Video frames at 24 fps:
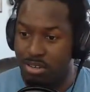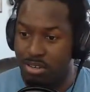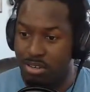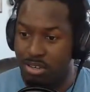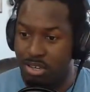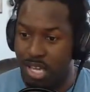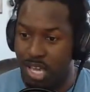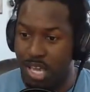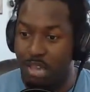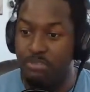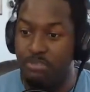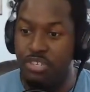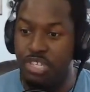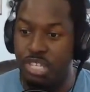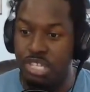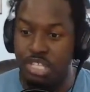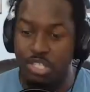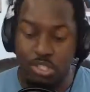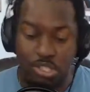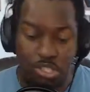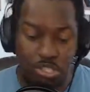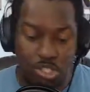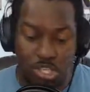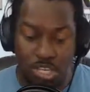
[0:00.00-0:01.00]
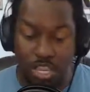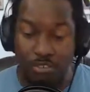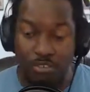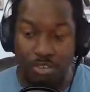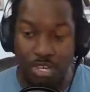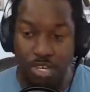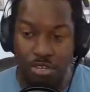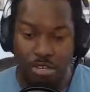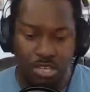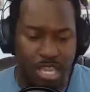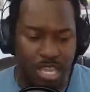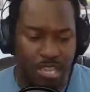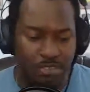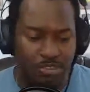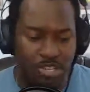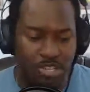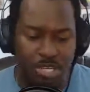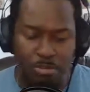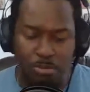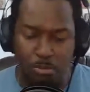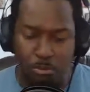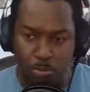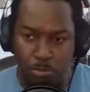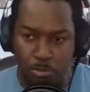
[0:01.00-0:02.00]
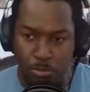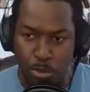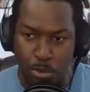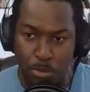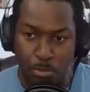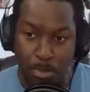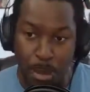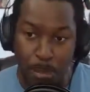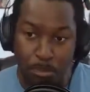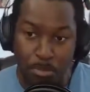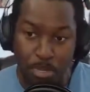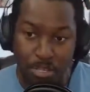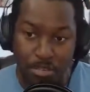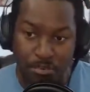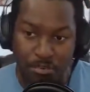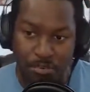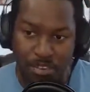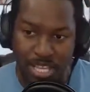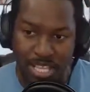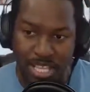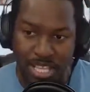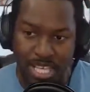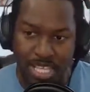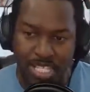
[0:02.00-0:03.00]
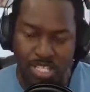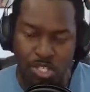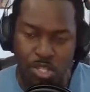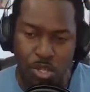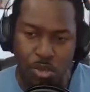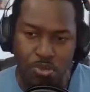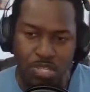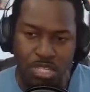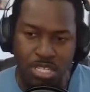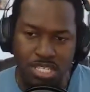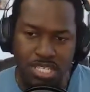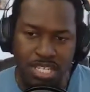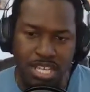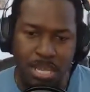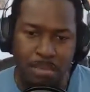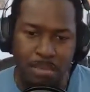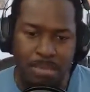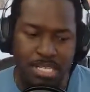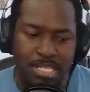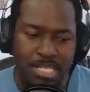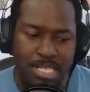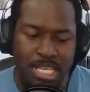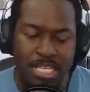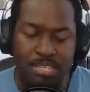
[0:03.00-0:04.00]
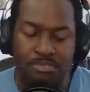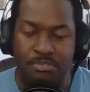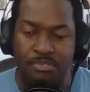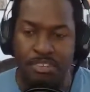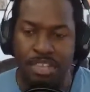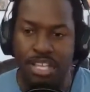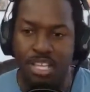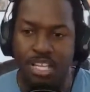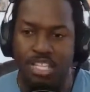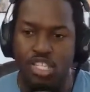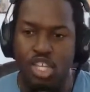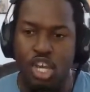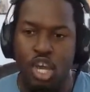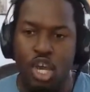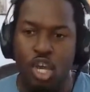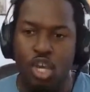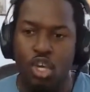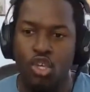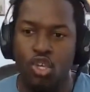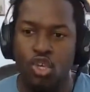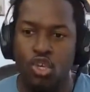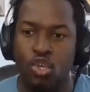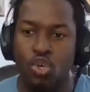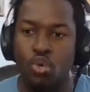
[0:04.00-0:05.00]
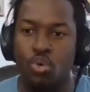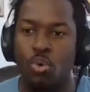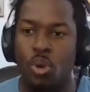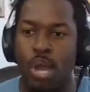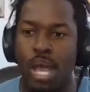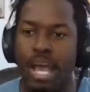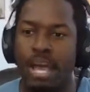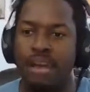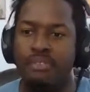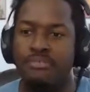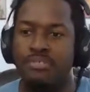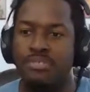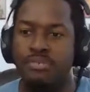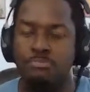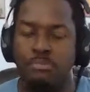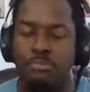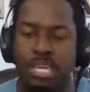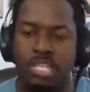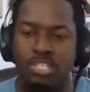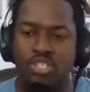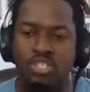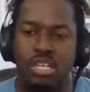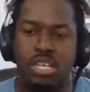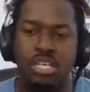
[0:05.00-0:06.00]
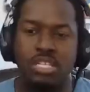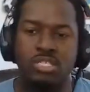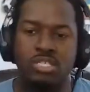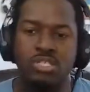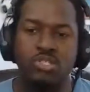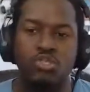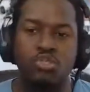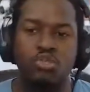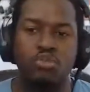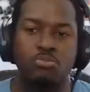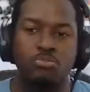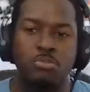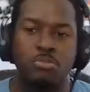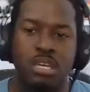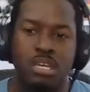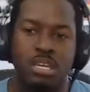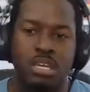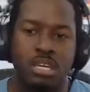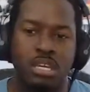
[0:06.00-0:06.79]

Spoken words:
If she remembers Felix, knows his name, and says, Felix, you have to make changes to me.